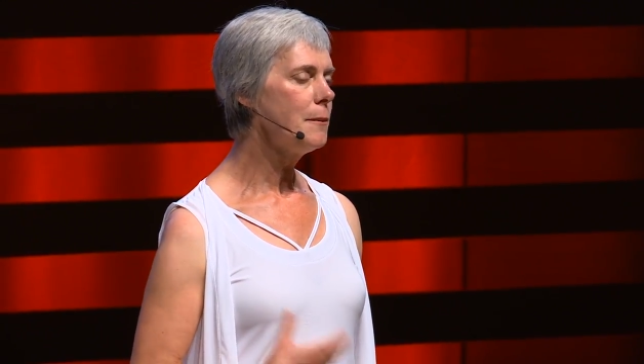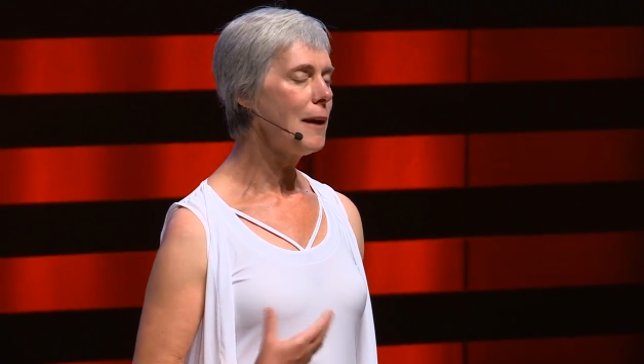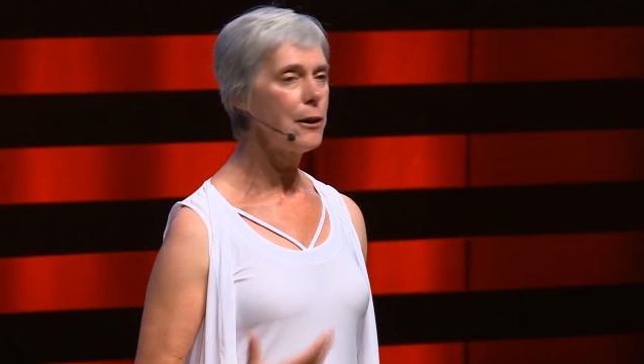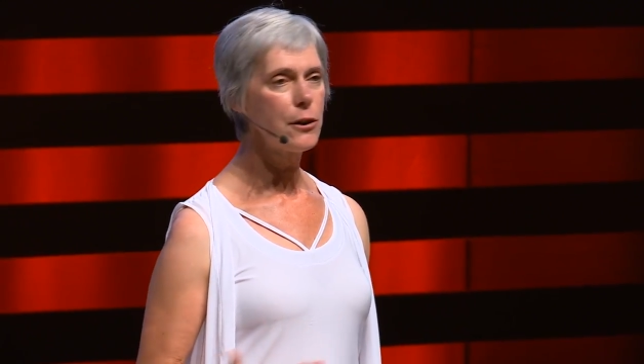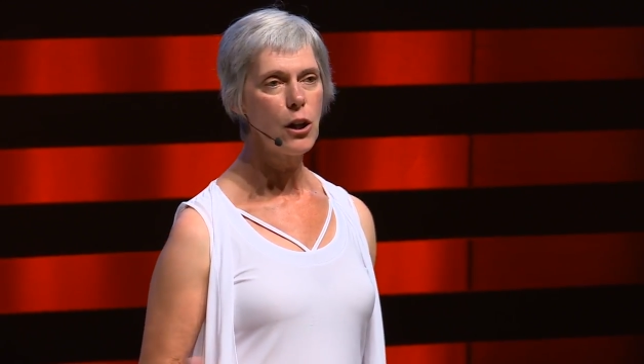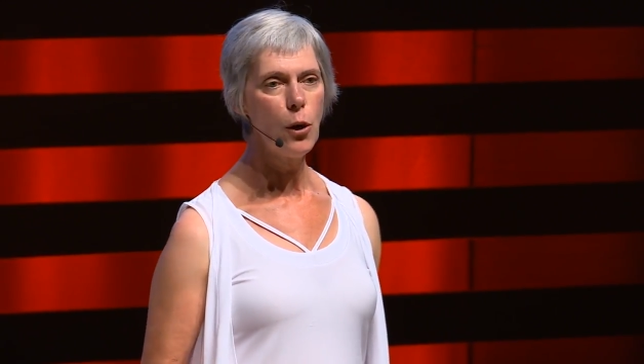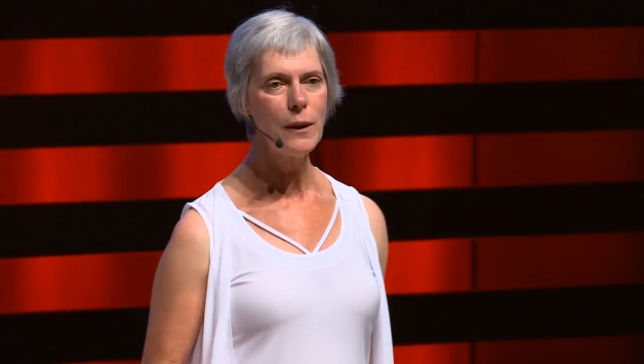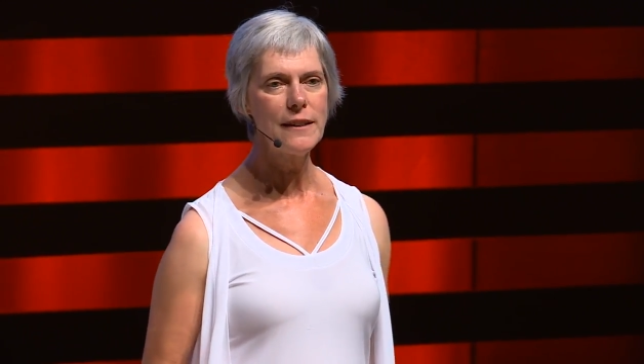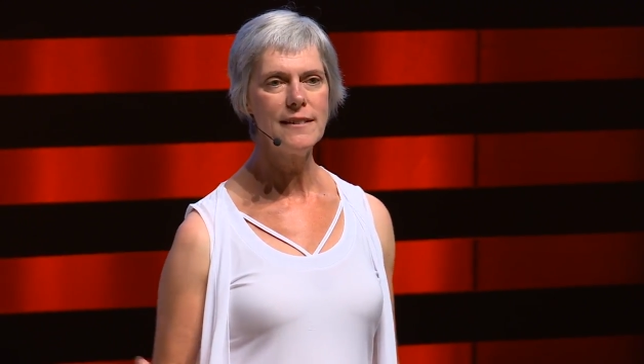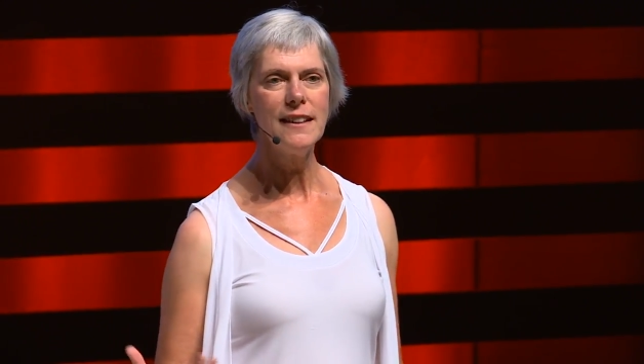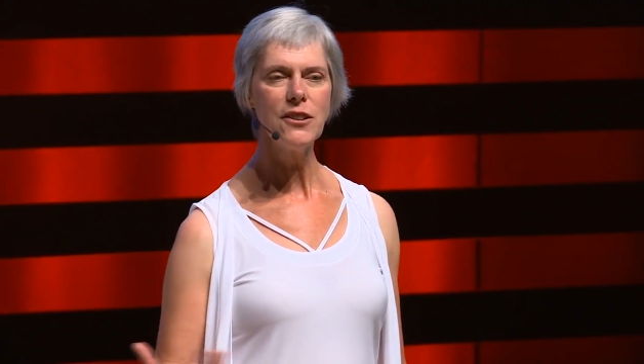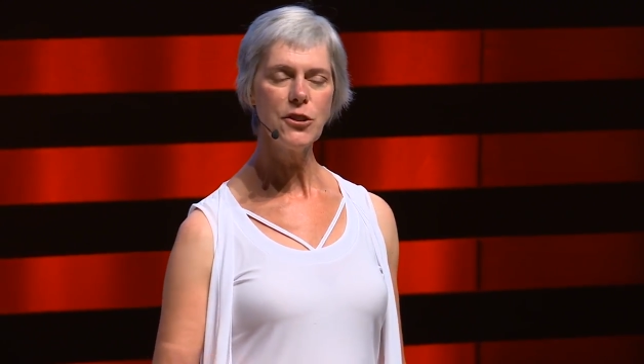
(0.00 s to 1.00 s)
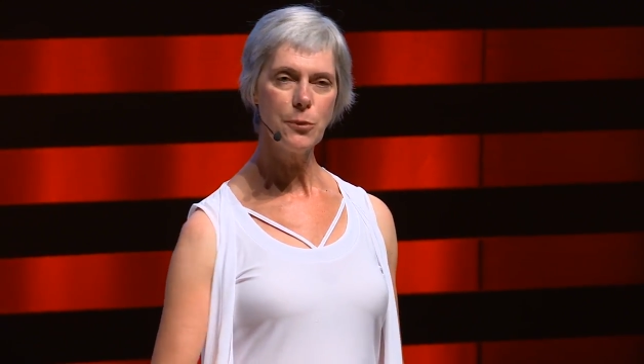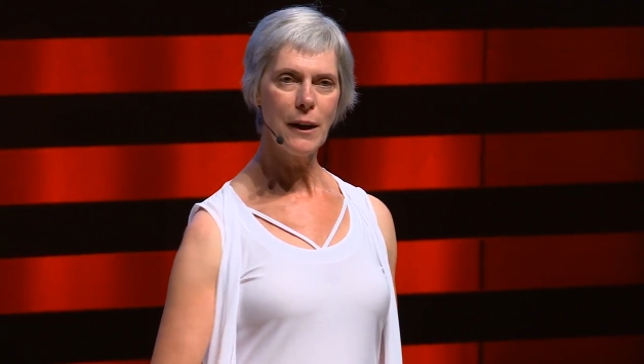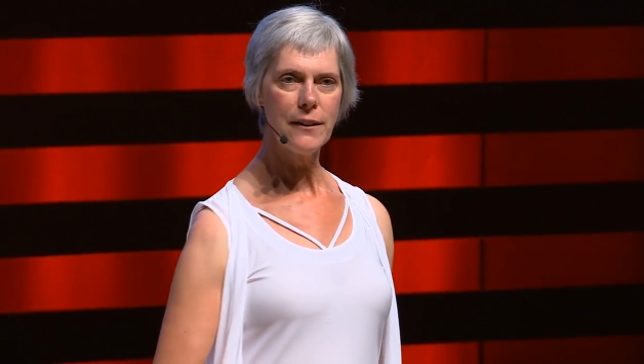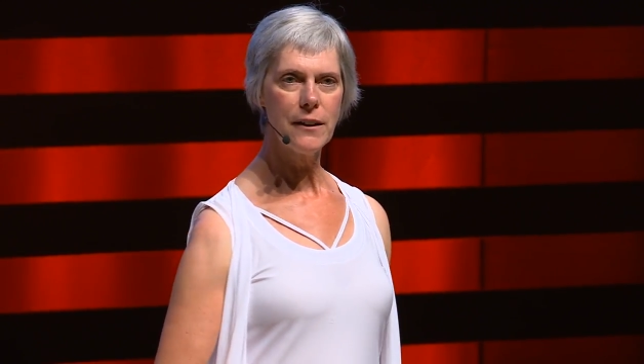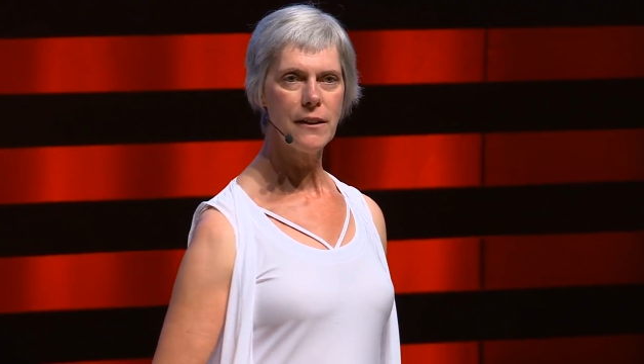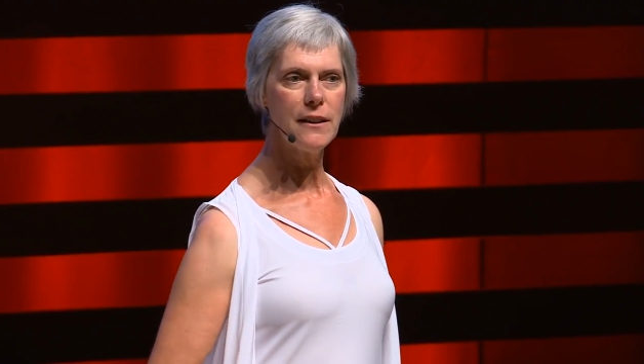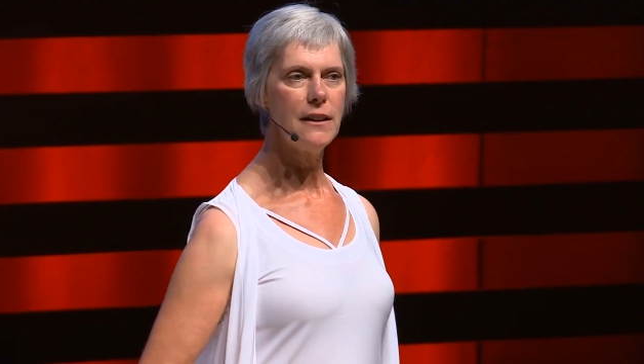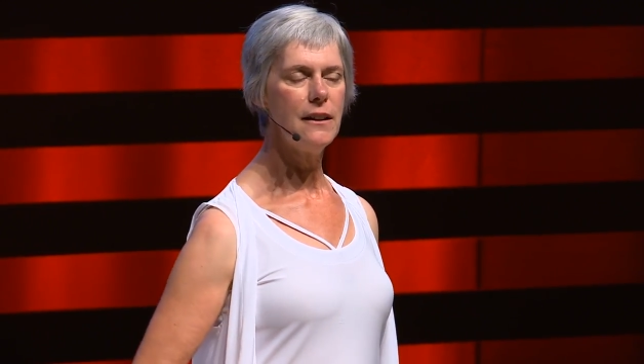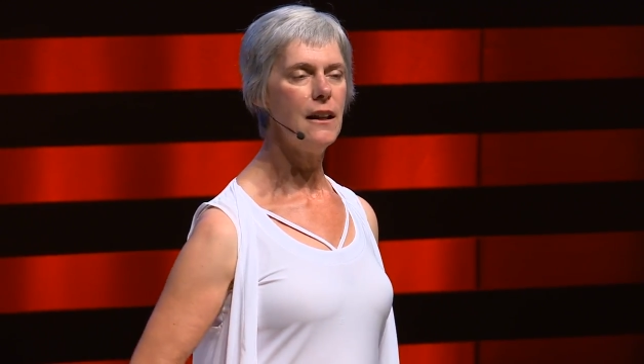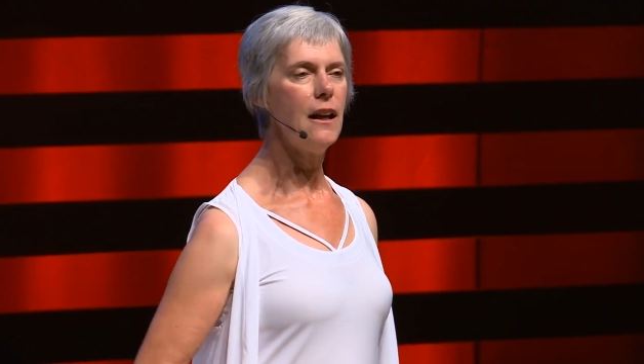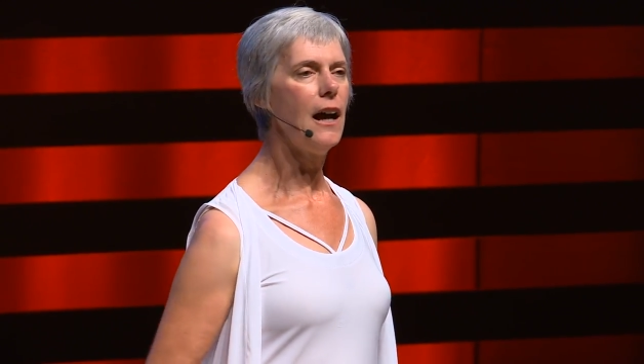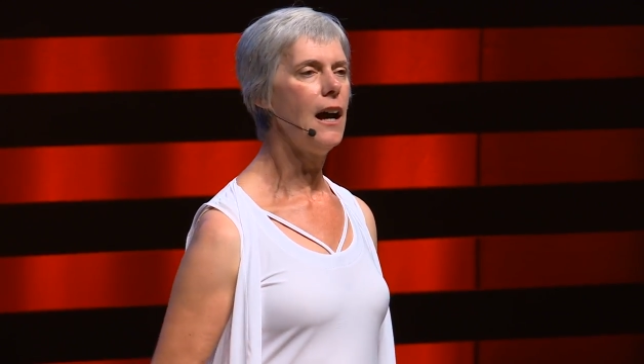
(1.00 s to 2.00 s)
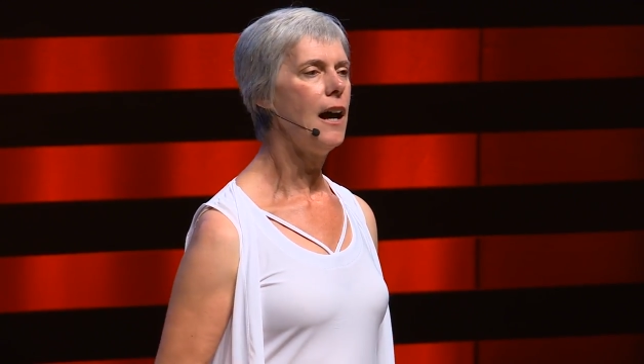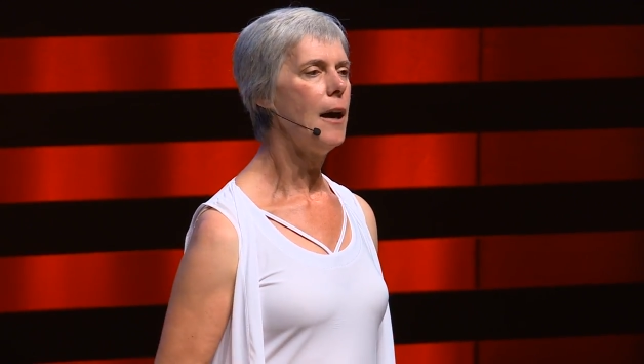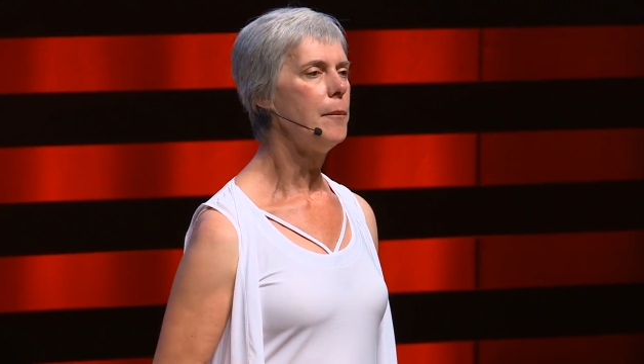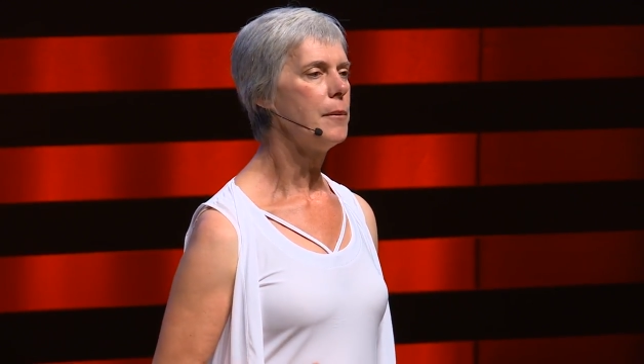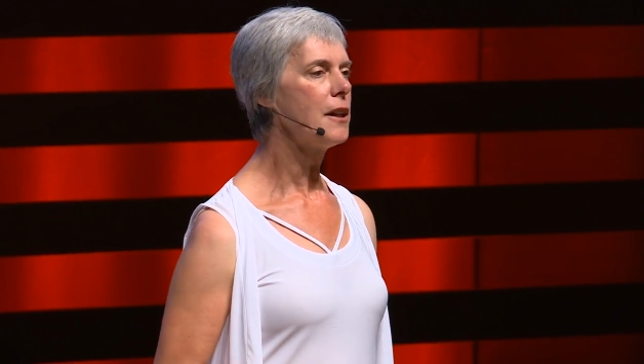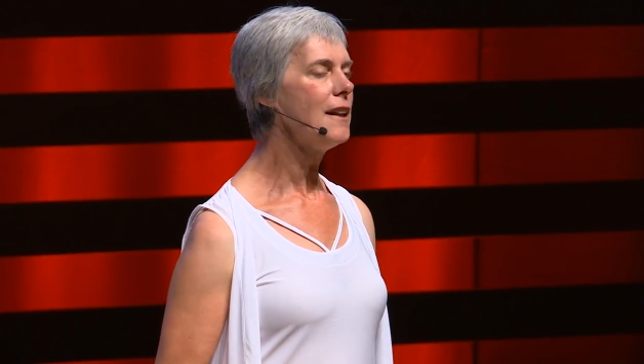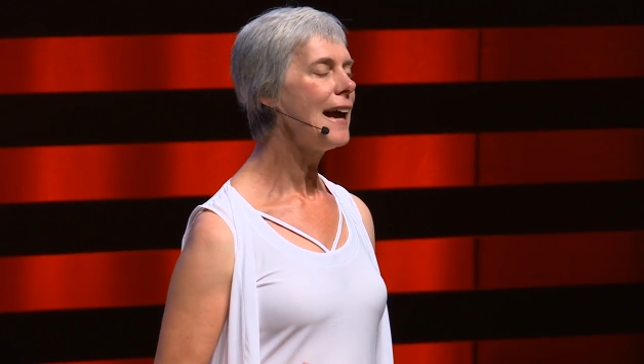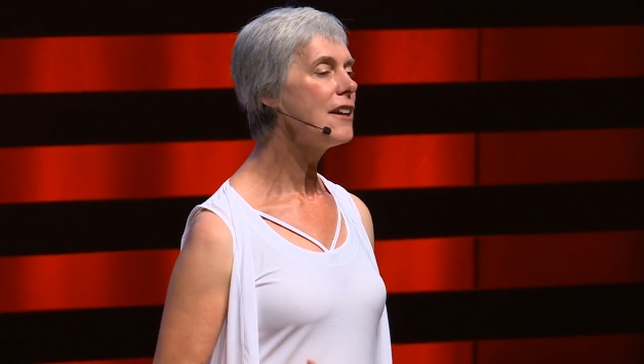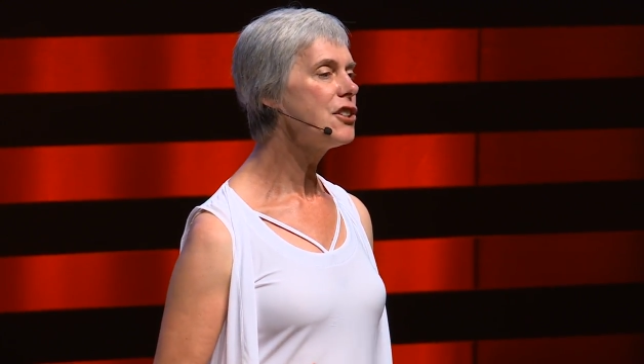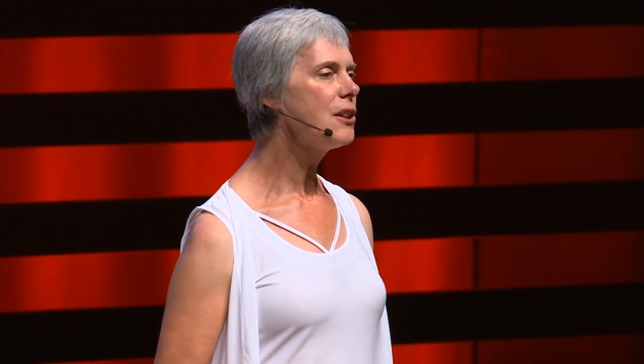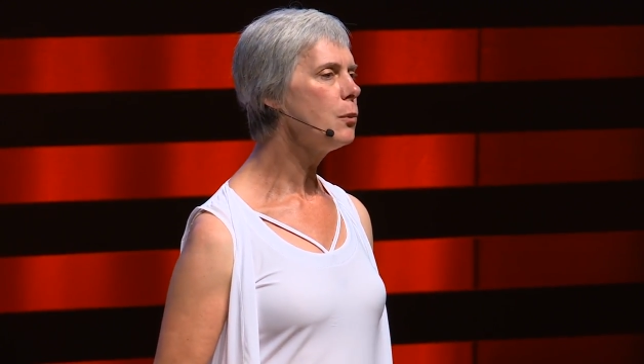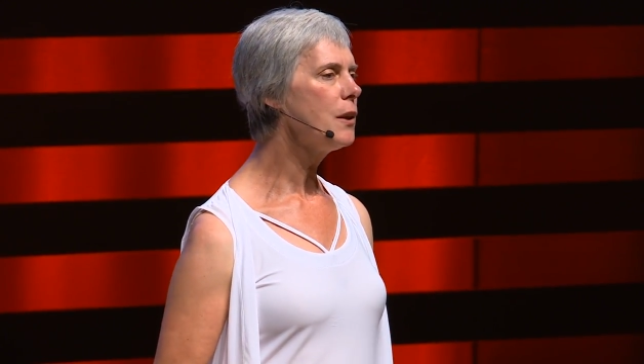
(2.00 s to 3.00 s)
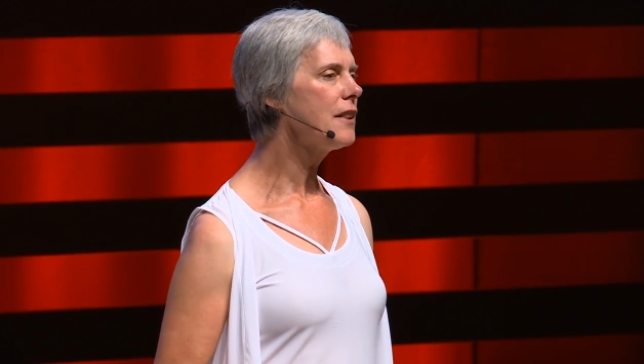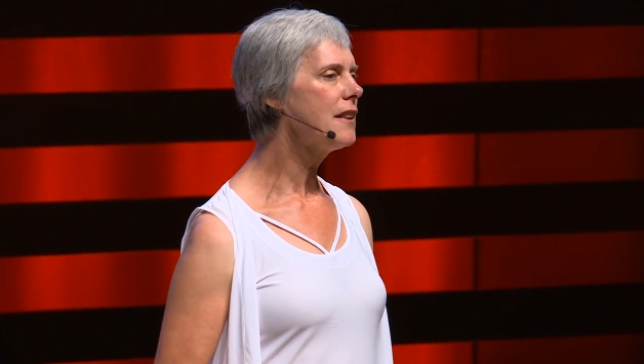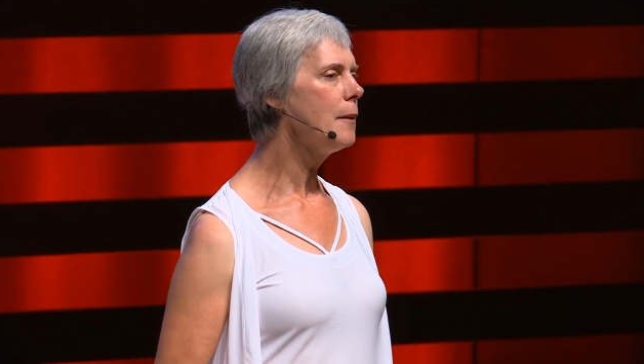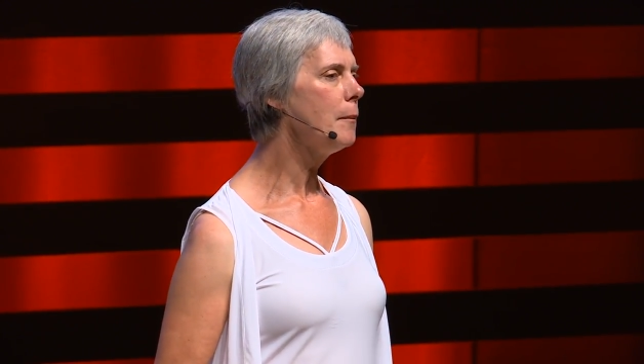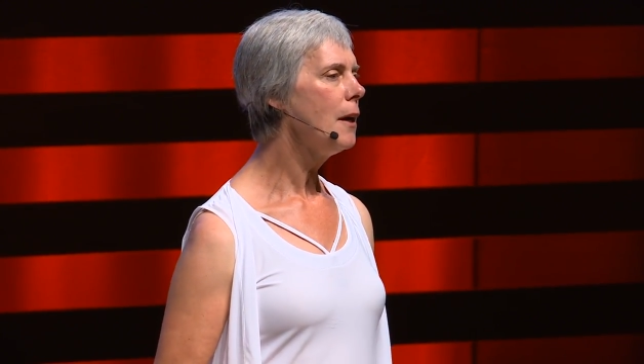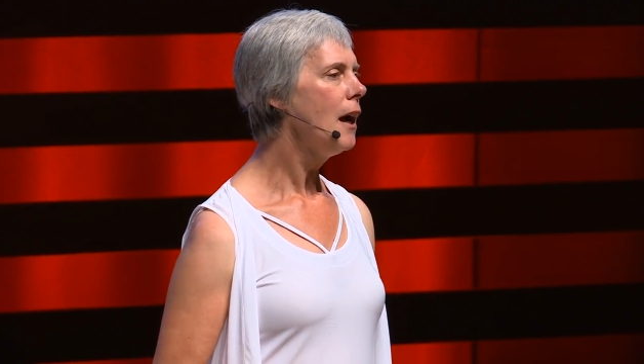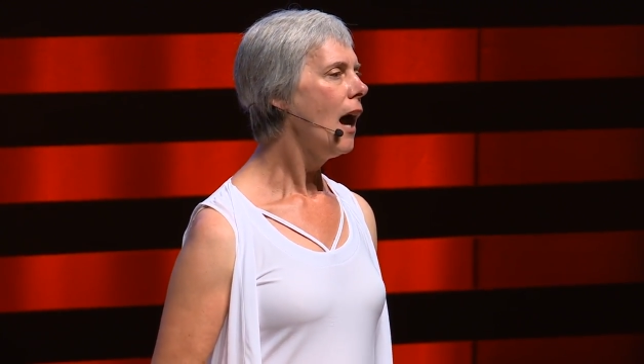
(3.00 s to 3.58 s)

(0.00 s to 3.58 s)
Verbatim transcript: how to coexist rather than um, clashing with them.